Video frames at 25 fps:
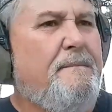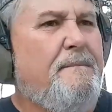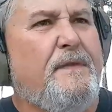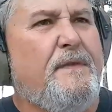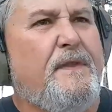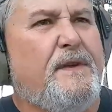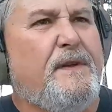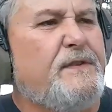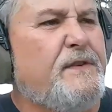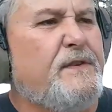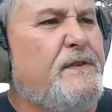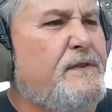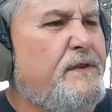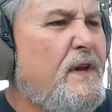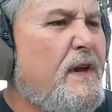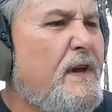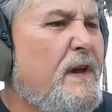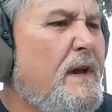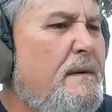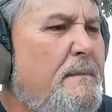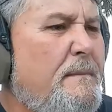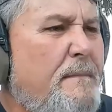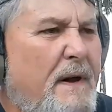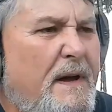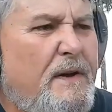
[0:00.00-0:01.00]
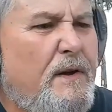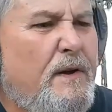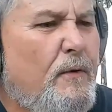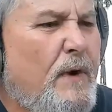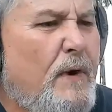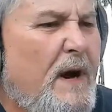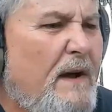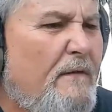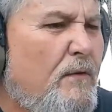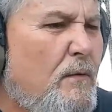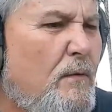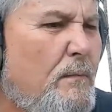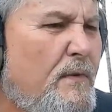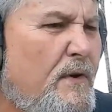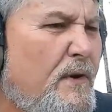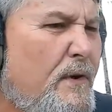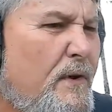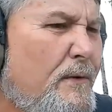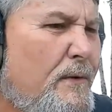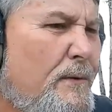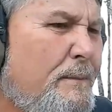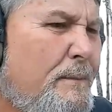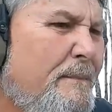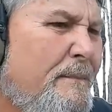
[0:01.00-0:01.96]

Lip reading: this is my new rifle build.